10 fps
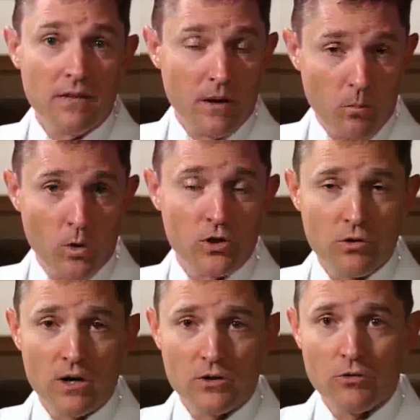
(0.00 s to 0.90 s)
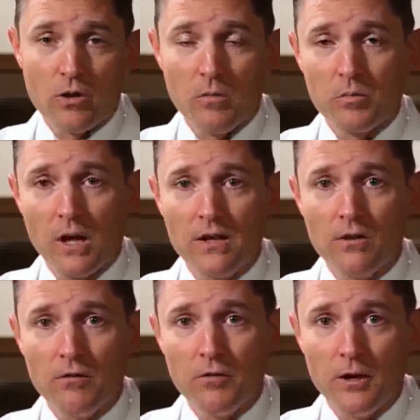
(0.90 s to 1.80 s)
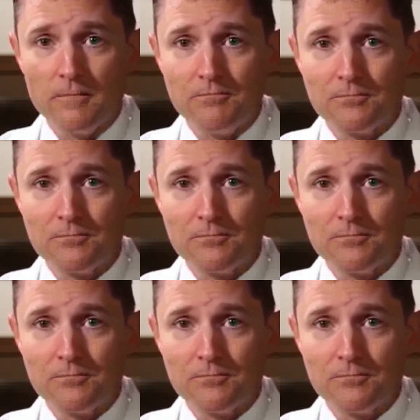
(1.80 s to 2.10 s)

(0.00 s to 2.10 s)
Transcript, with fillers: and then a moisturizing cream applied to the foot.